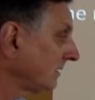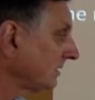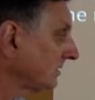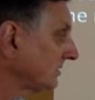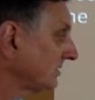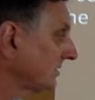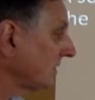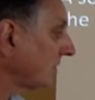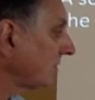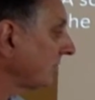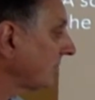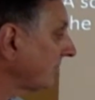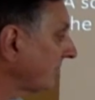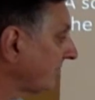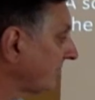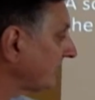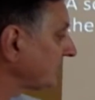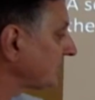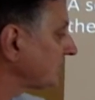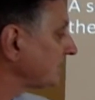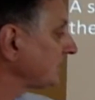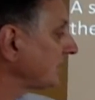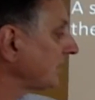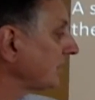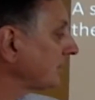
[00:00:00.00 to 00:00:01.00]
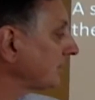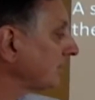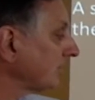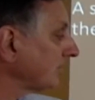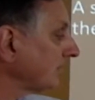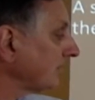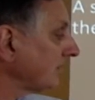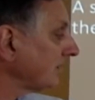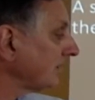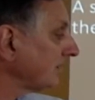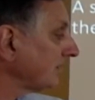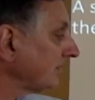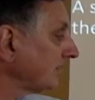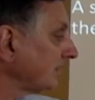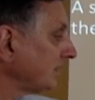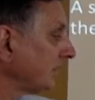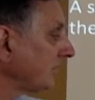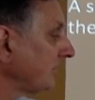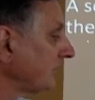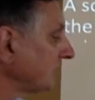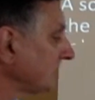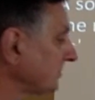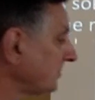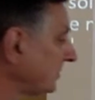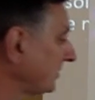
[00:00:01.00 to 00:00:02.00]
So this number, the
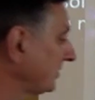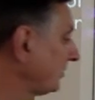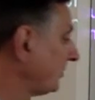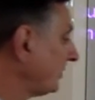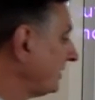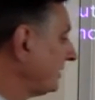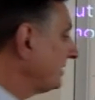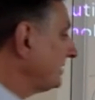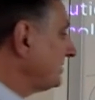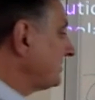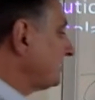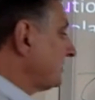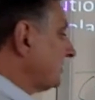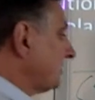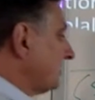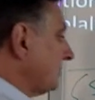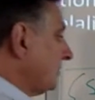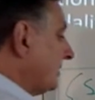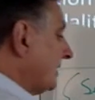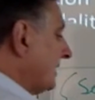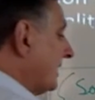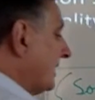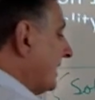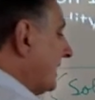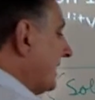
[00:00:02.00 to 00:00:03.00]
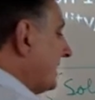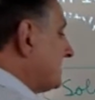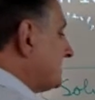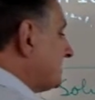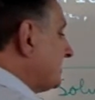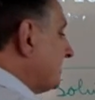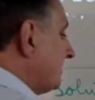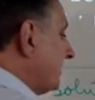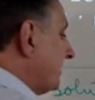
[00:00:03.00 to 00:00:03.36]
difference between these two, has to